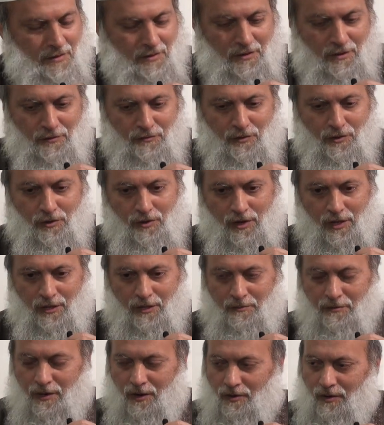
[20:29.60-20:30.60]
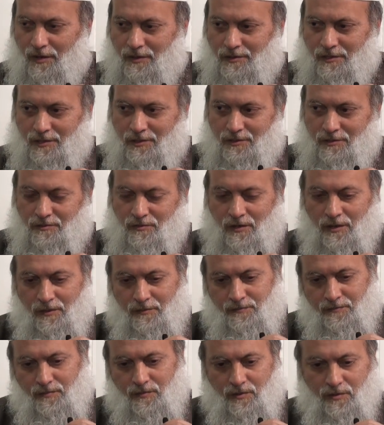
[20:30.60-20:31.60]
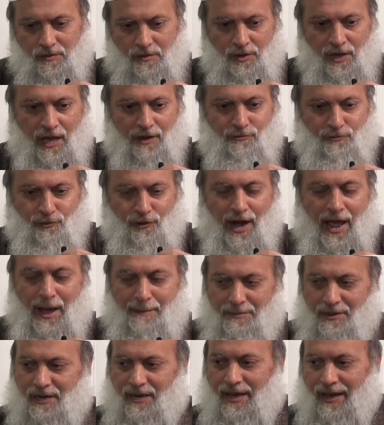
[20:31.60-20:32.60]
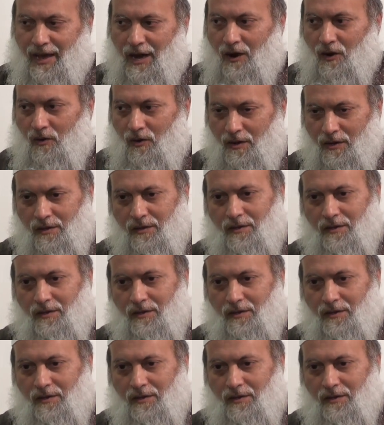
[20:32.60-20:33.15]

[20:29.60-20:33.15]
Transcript: You know, if you look at the poets, it's, well, you have rap now,